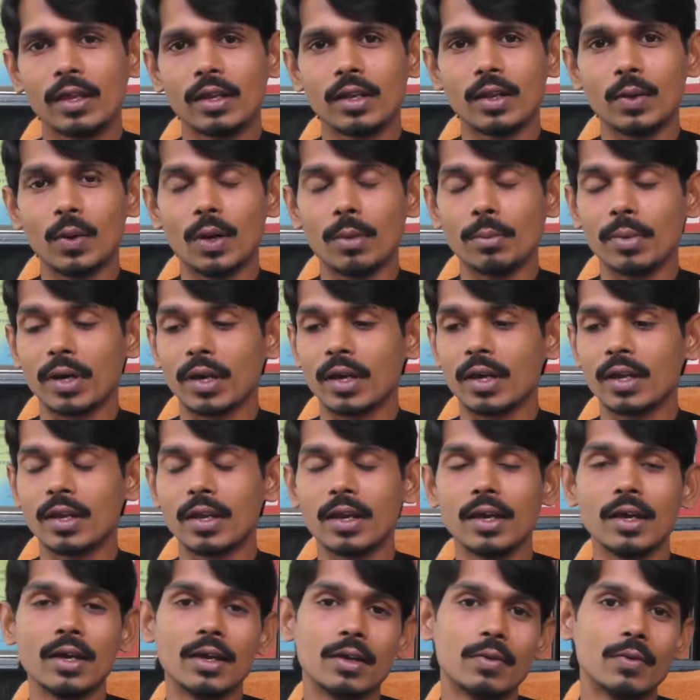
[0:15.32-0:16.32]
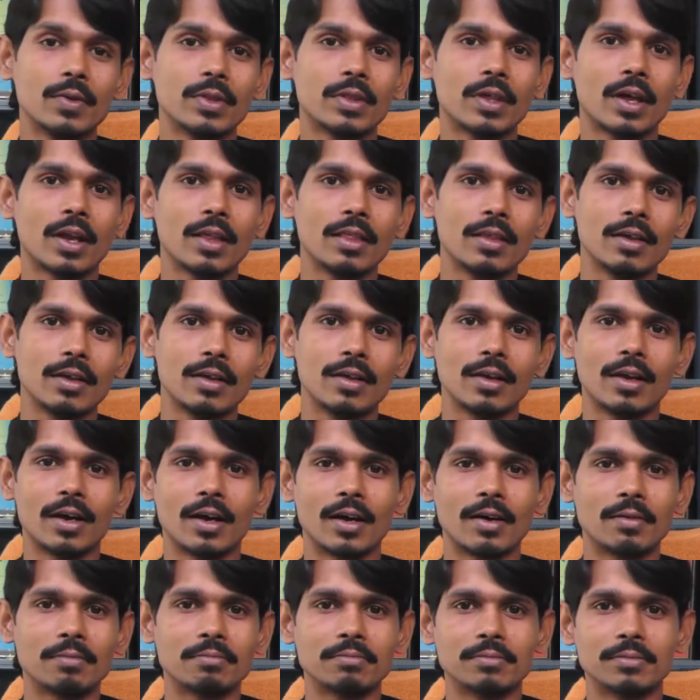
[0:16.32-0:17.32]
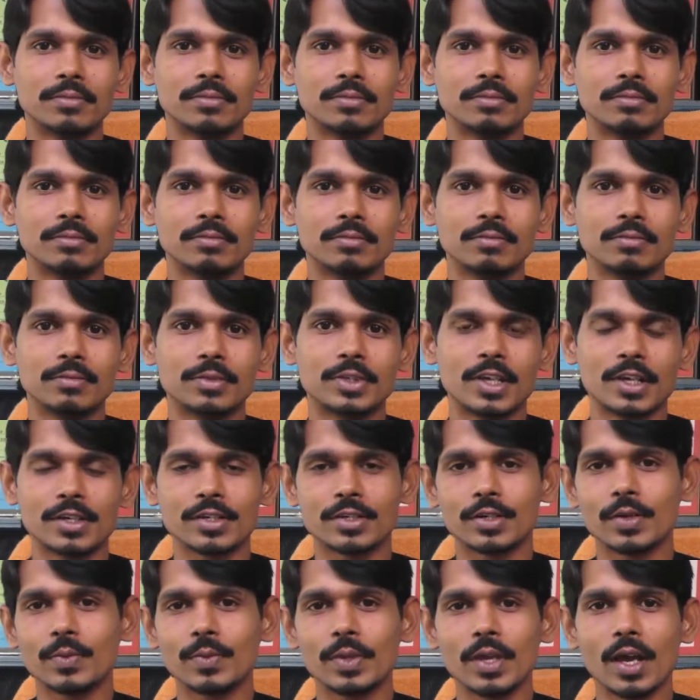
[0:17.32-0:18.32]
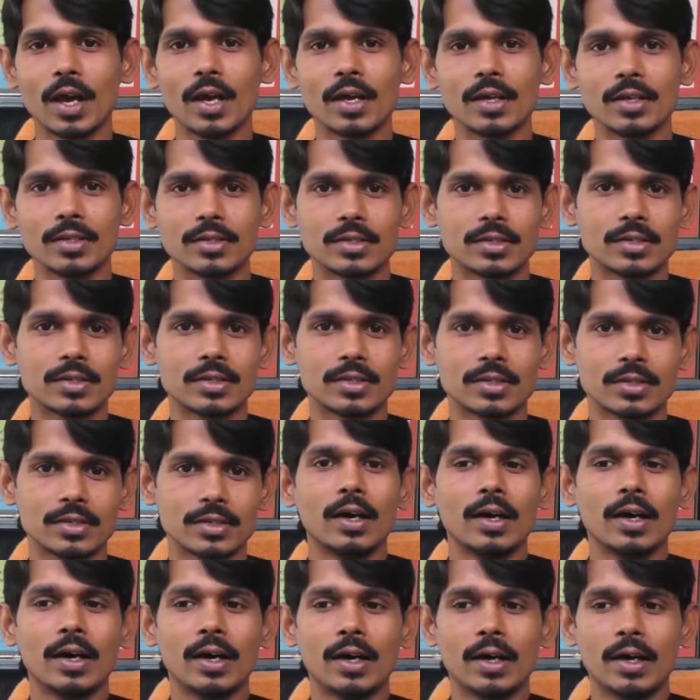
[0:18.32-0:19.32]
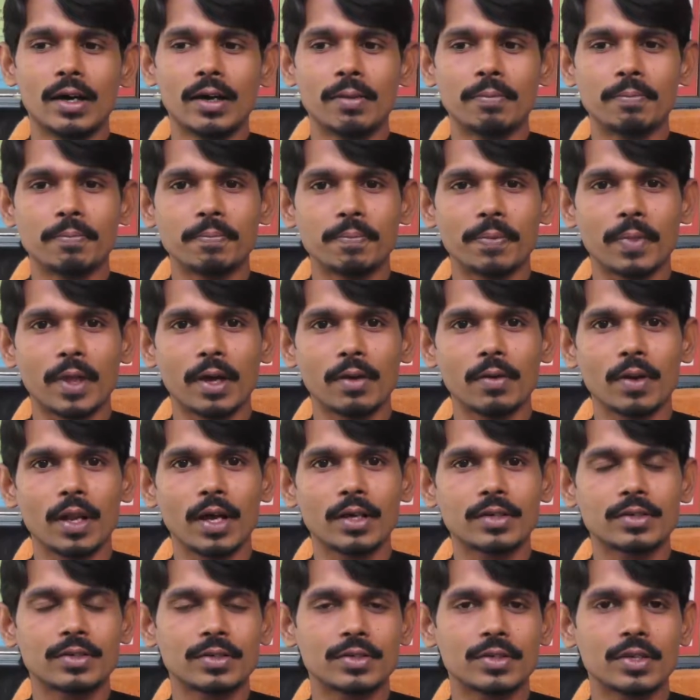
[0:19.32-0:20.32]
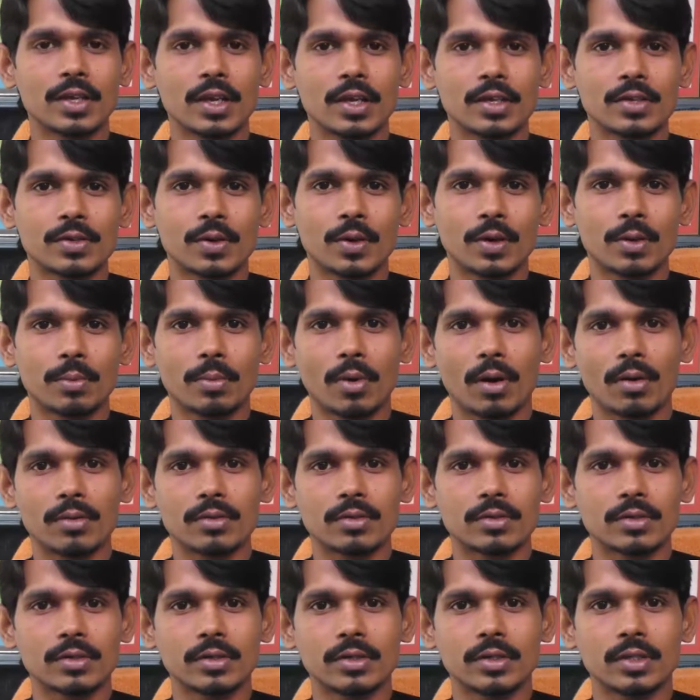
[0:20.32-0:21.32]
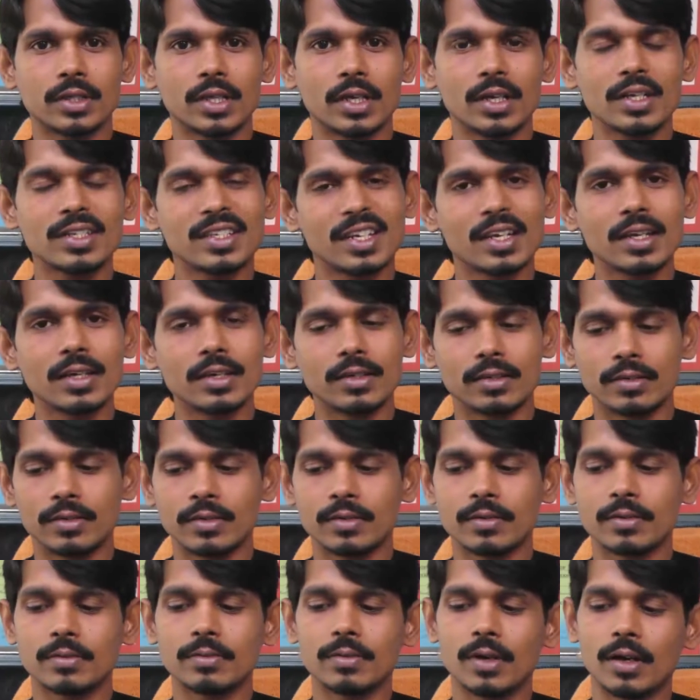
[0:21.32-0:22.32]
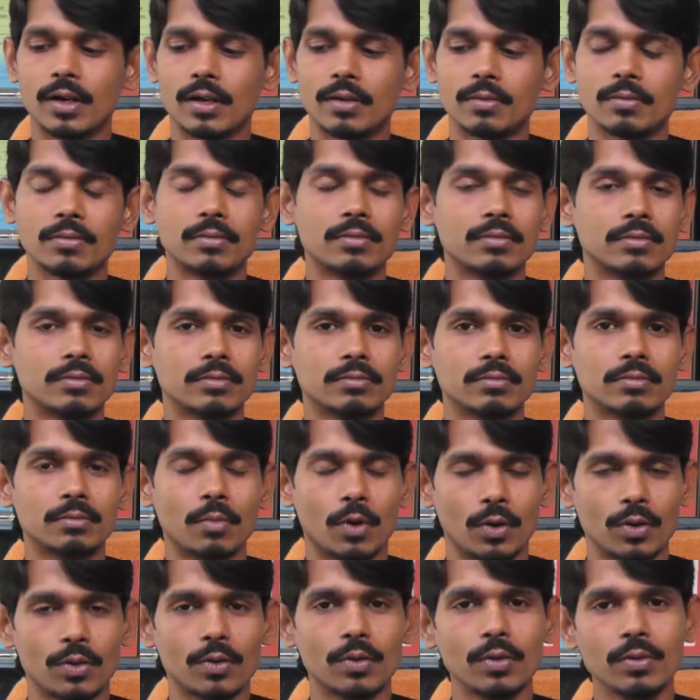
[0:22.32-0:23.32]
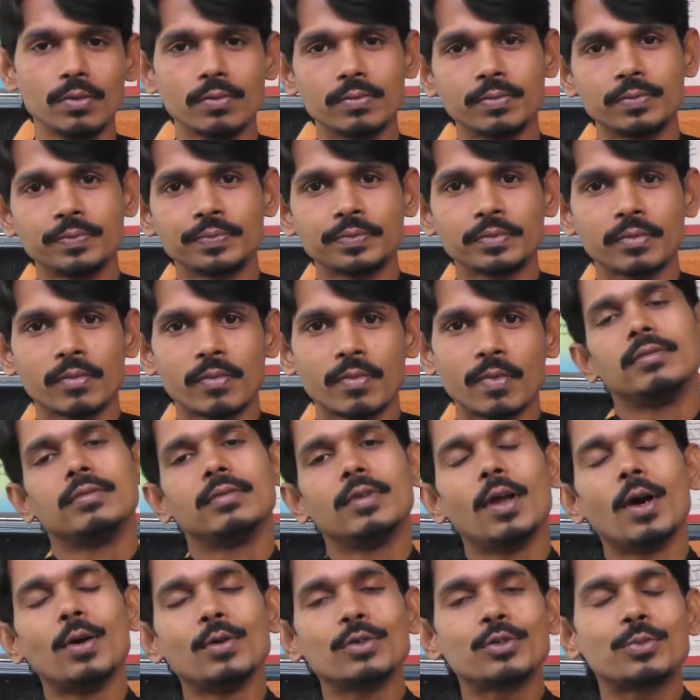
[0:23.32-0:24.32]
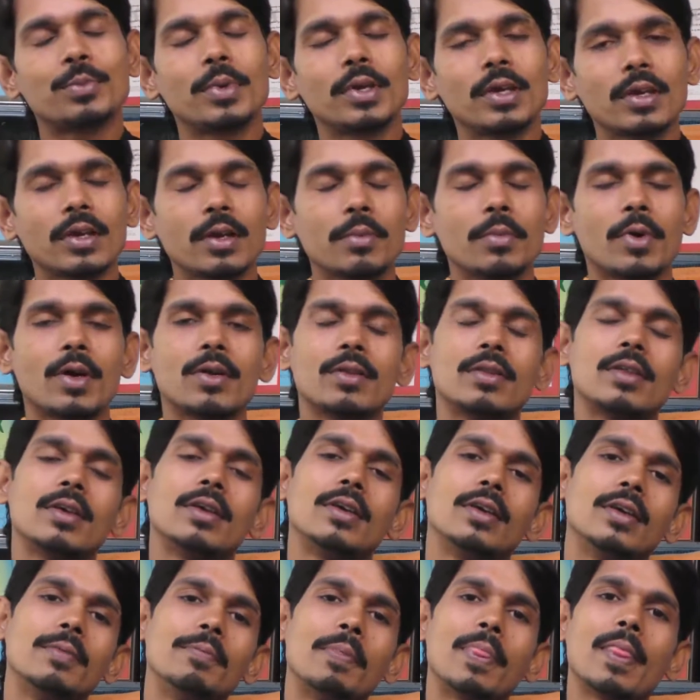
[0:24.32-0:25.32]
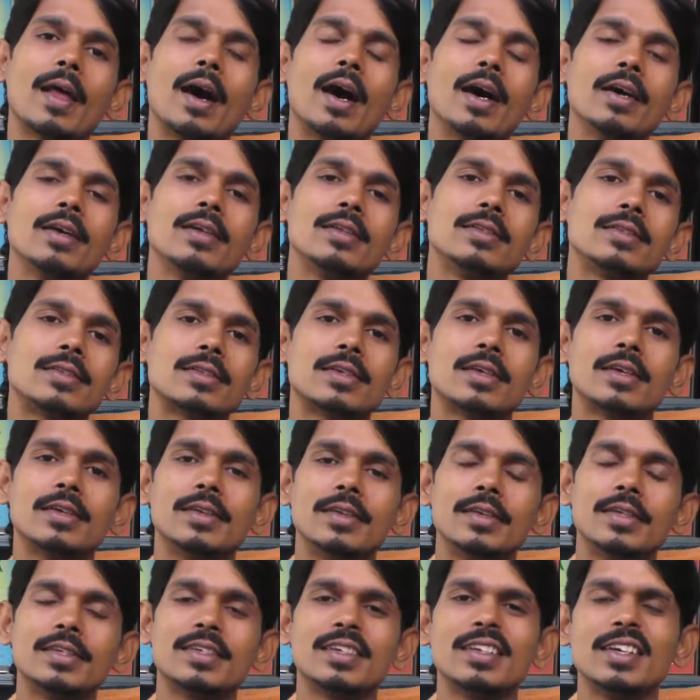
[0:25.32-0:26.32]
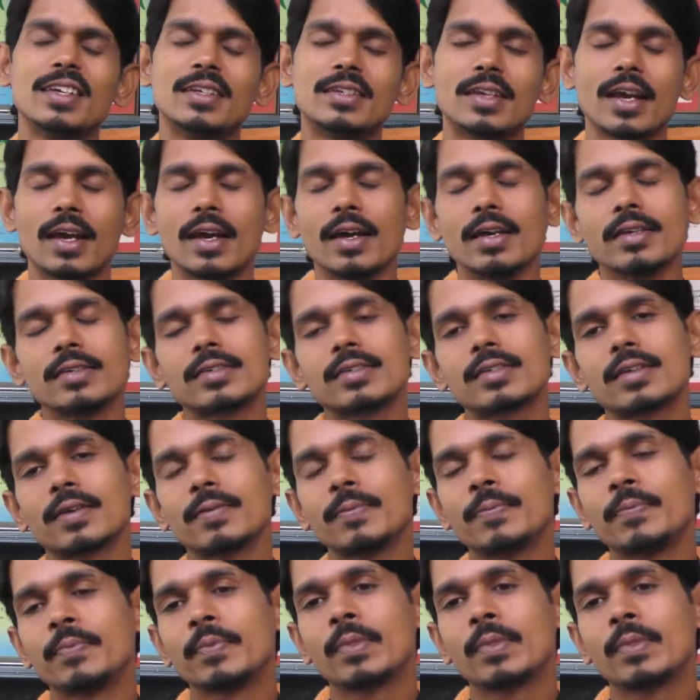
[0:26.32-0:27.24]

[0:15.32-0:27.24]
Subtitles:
Now I'm again here with another session of the IELTS. I would like to today talk about the listening module. Now speaking about the IELTS listening test,